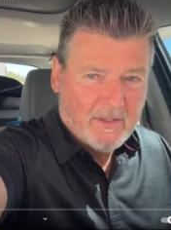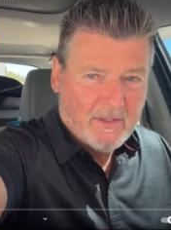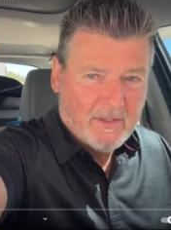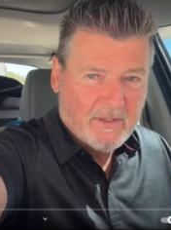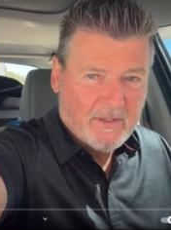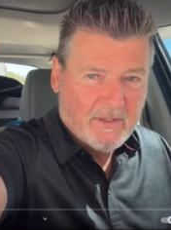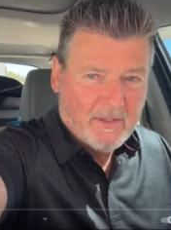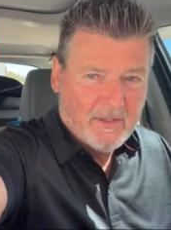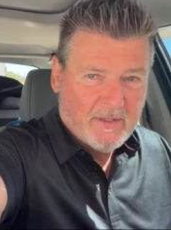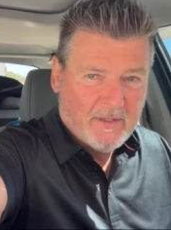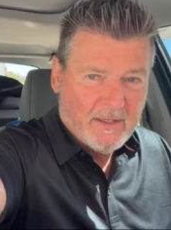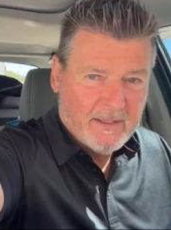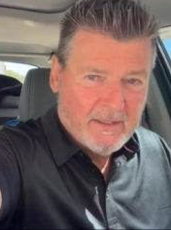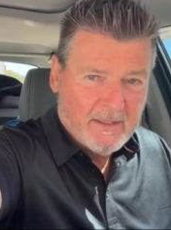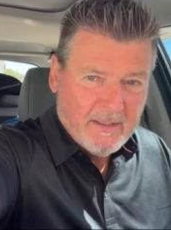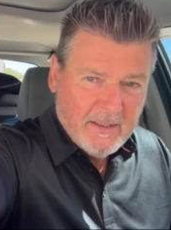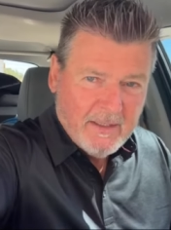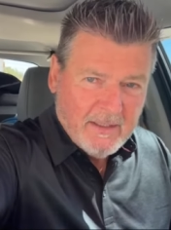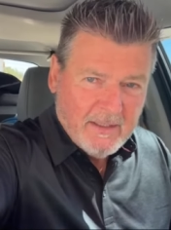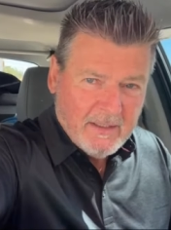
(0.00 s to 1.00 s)

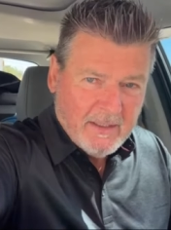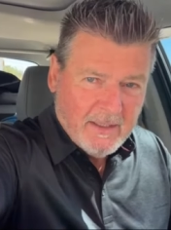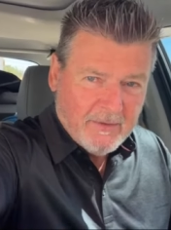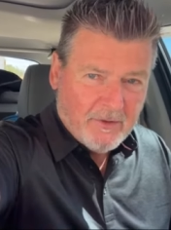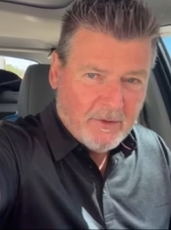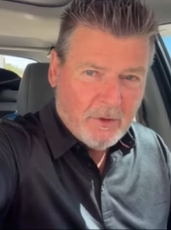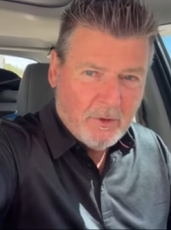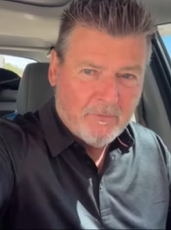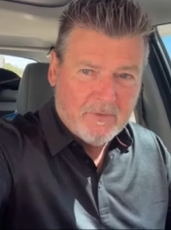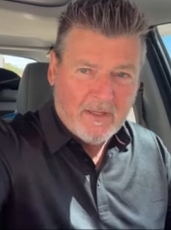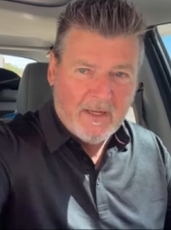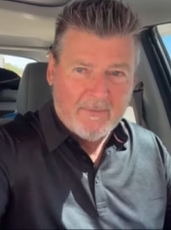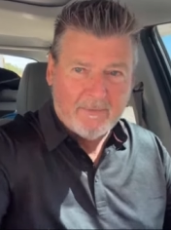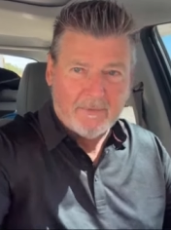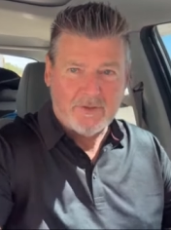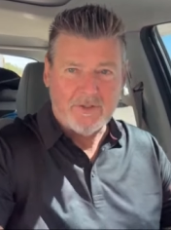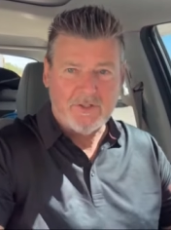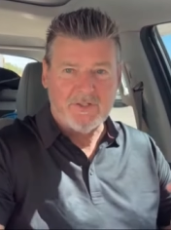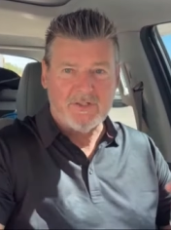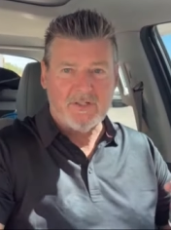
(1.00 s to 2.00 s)
It's a new flavor
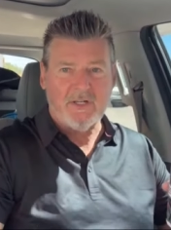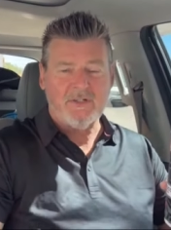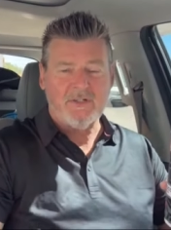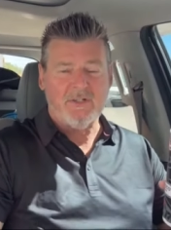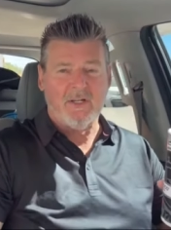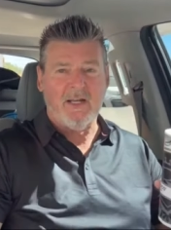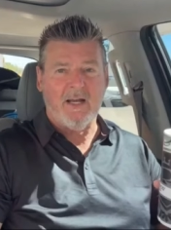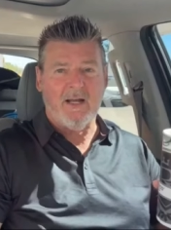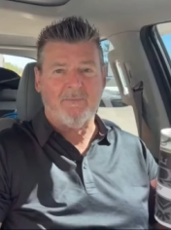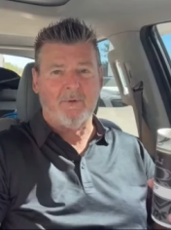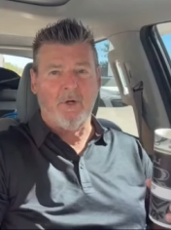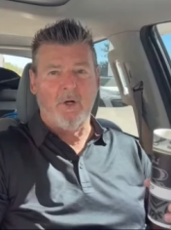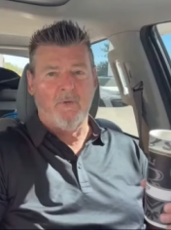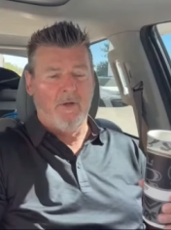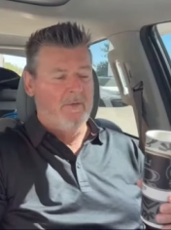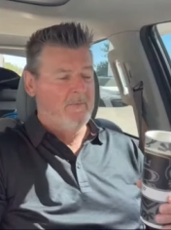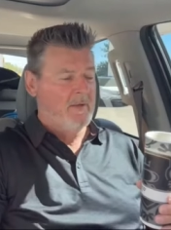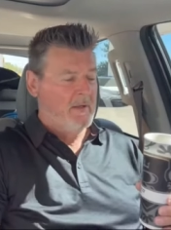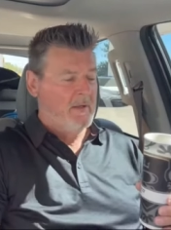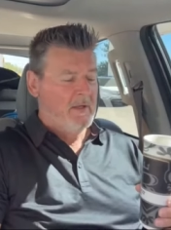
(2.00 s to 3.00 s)
she said she got for all the
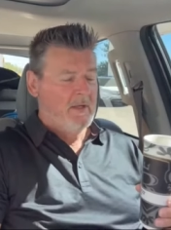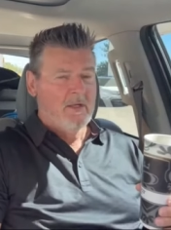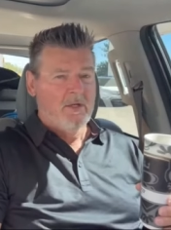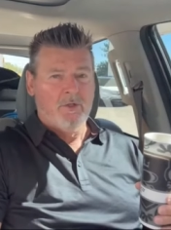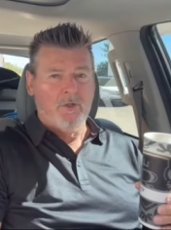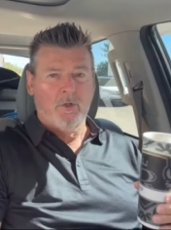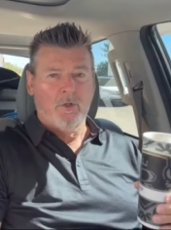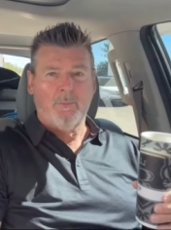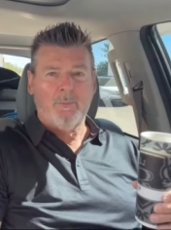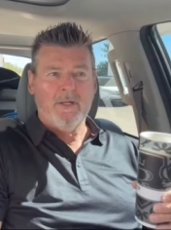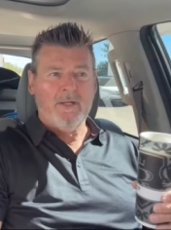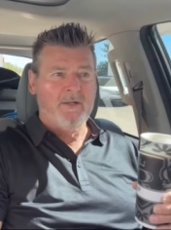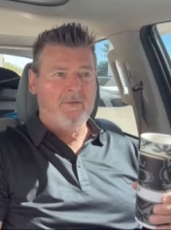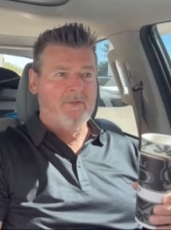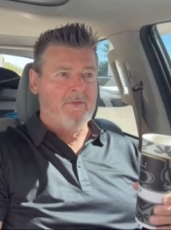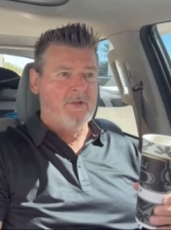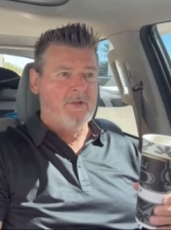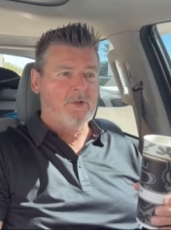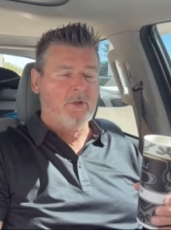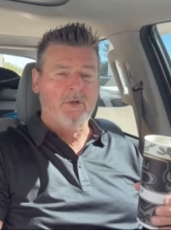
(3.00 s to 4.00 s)
Europeans
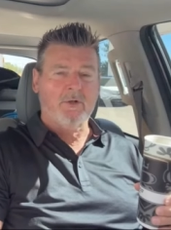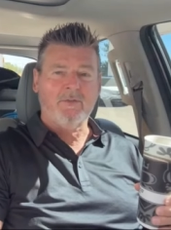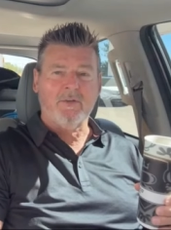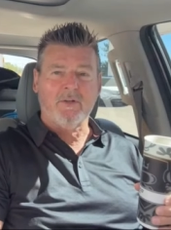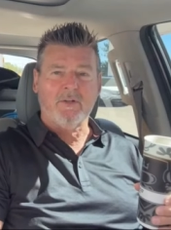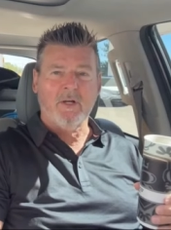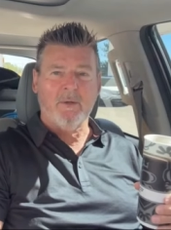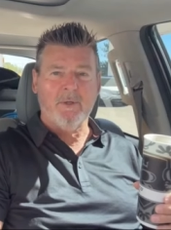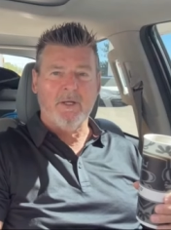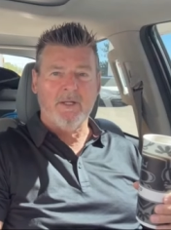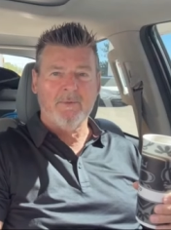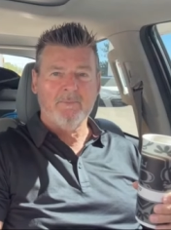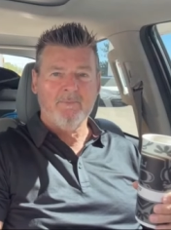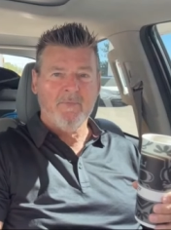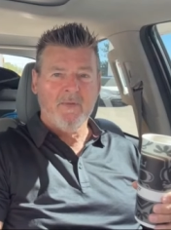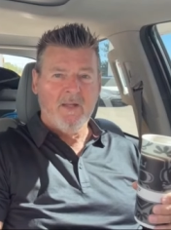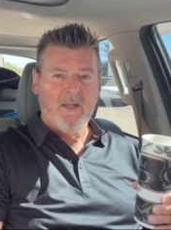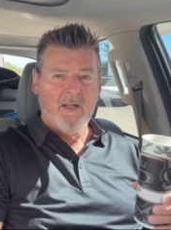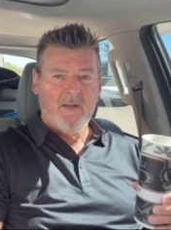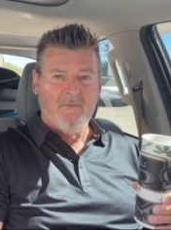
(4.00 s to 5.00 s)
and the tourists that come in.
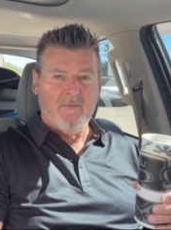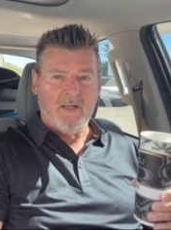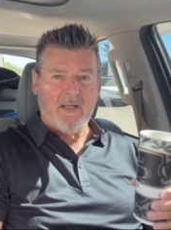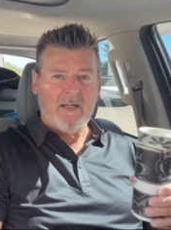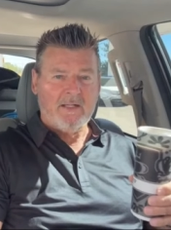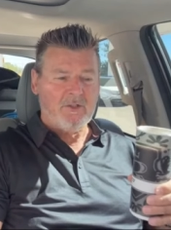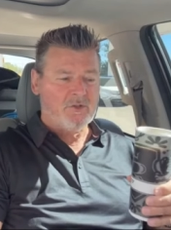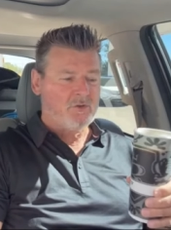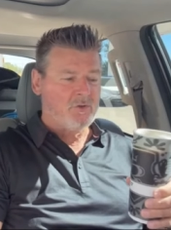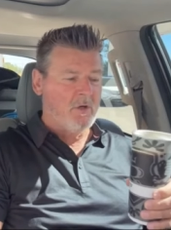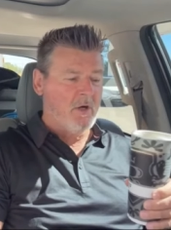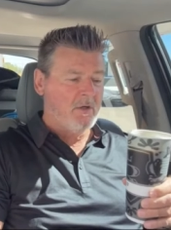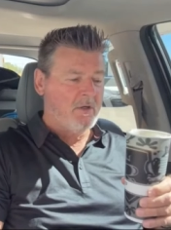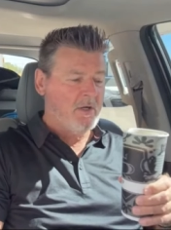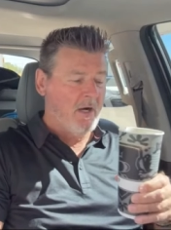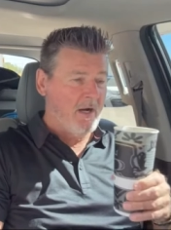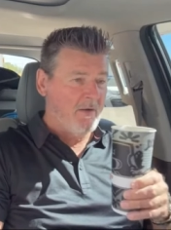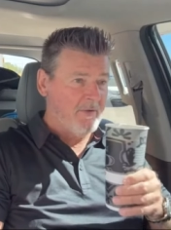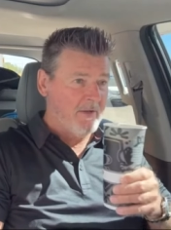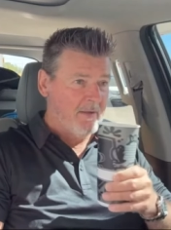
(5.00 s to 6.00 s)
They like a strong
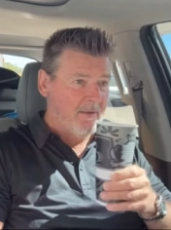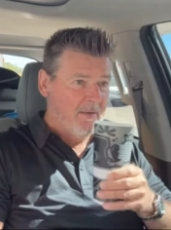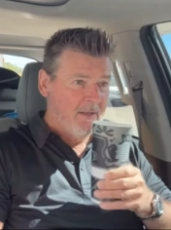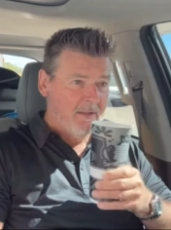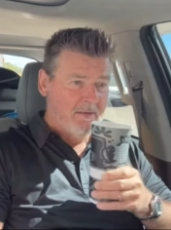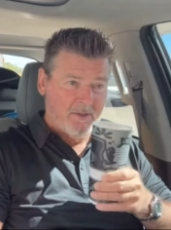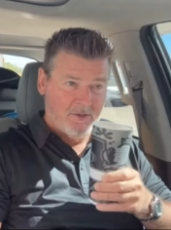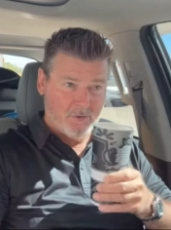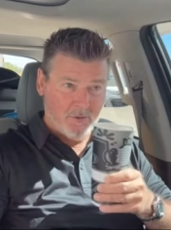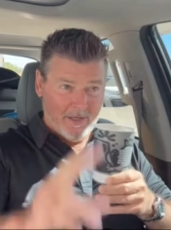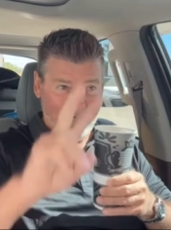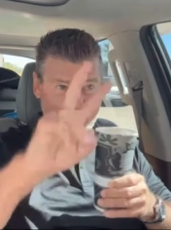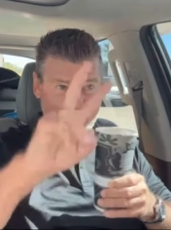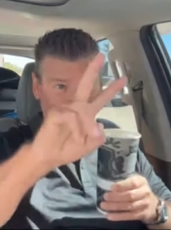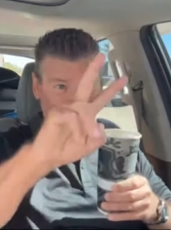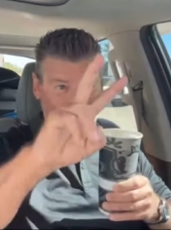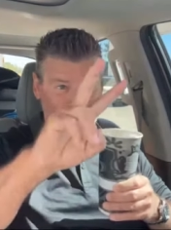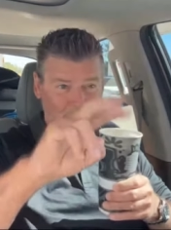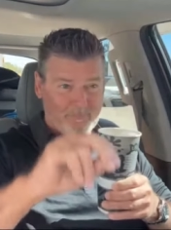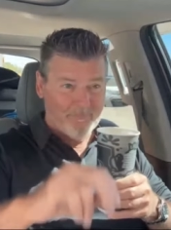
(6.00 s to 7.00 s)
coffee. Let's try it
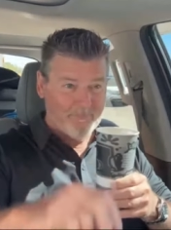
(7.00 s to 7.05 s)
out.